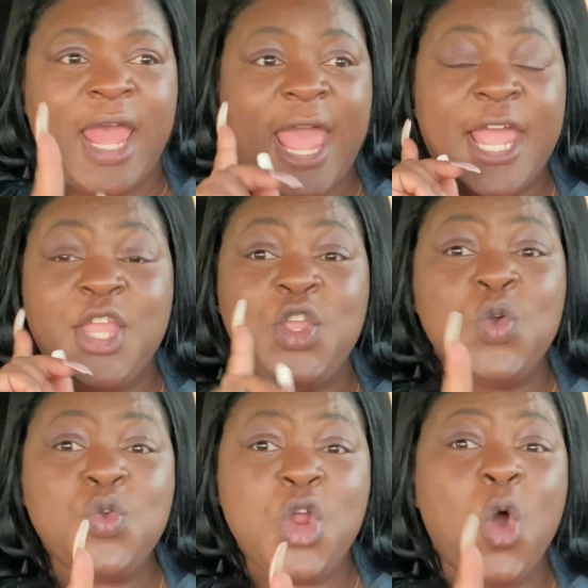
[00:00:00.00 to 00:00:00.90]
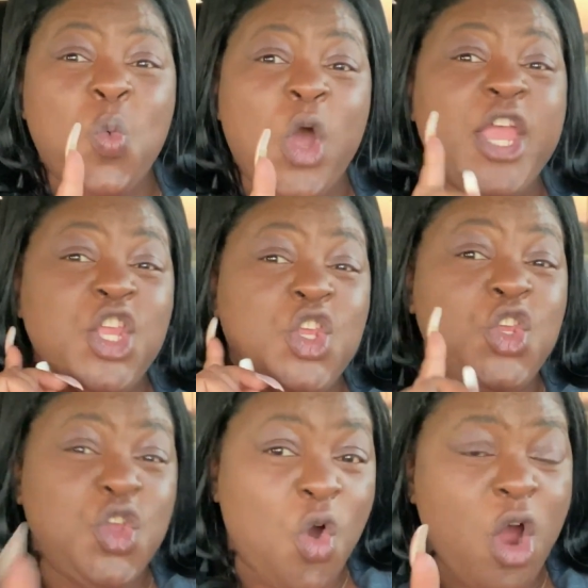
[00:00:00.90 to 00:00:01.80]
and you know what
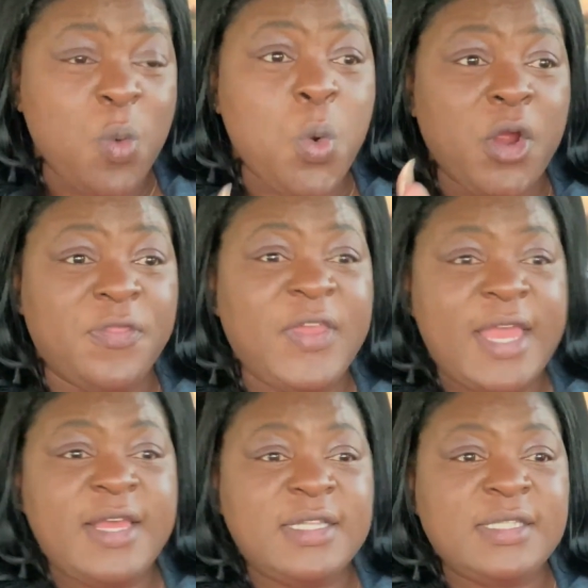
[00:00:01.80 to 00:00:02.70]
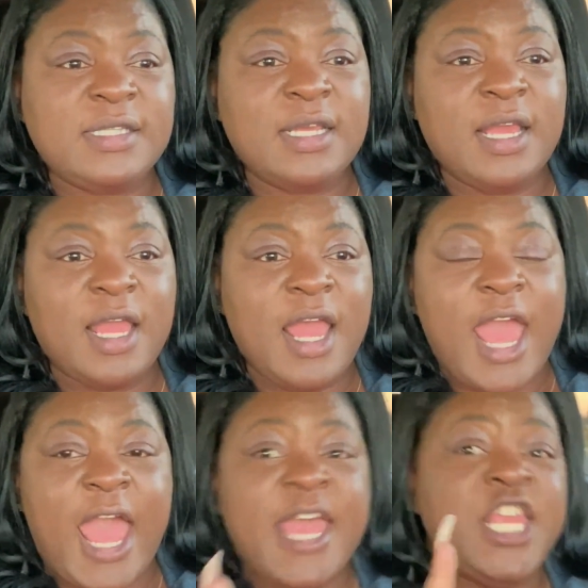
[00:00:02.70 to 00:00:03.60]
your worth is,
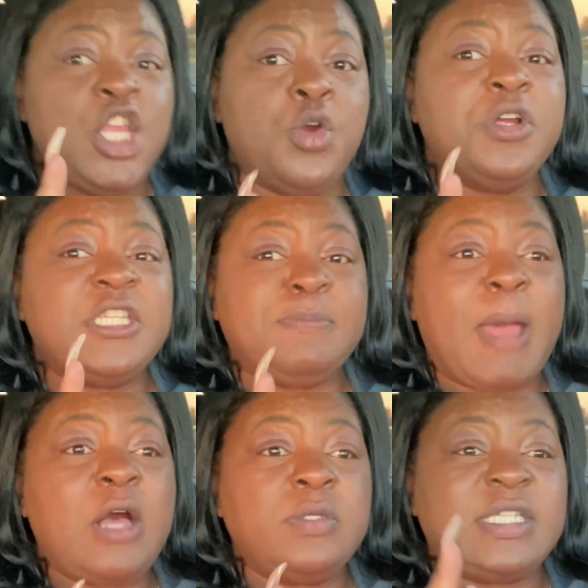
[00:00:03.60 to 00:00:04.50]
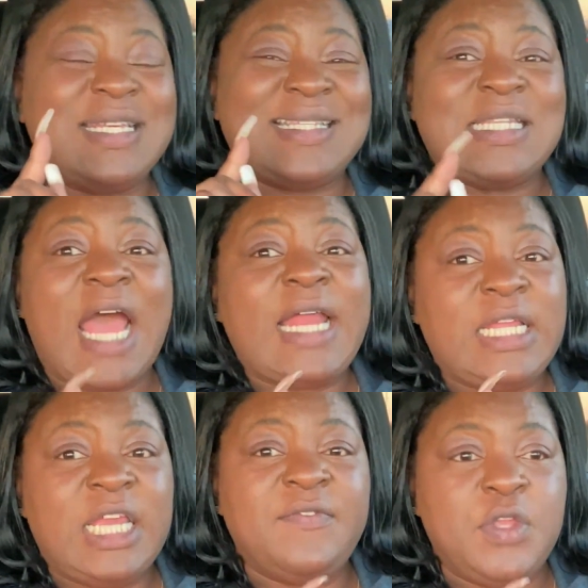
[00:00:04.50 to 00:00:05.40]
and your spouse is
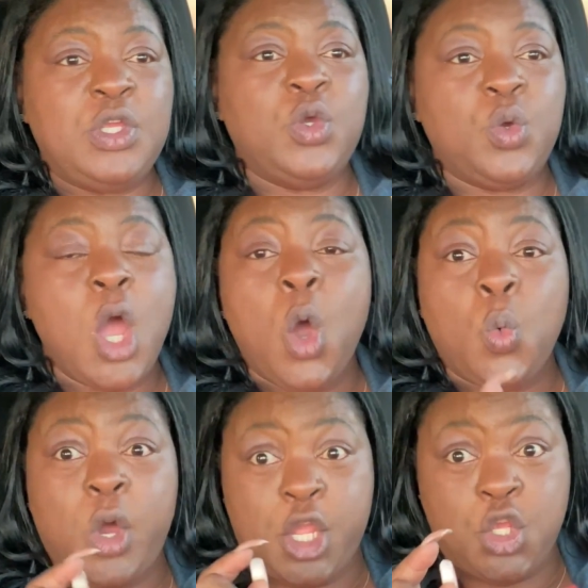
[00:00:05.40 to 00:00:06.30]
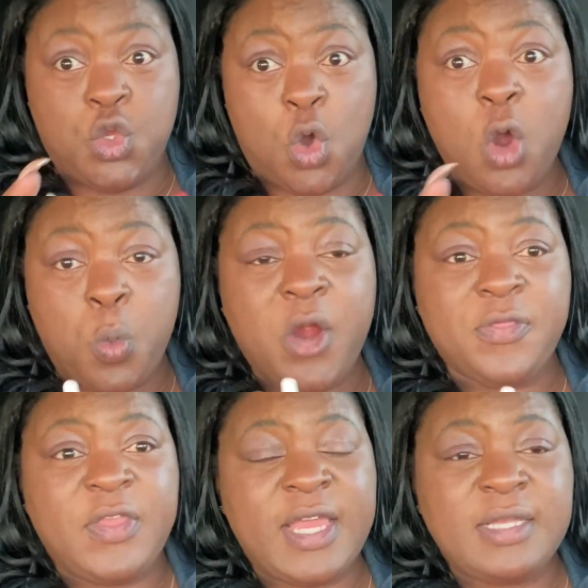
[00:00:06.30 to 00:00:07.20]
not giving you what your
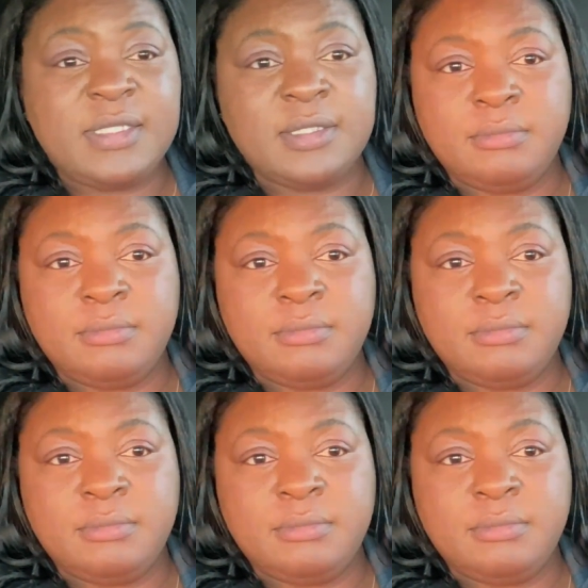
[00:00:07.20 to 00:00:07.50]
worth is,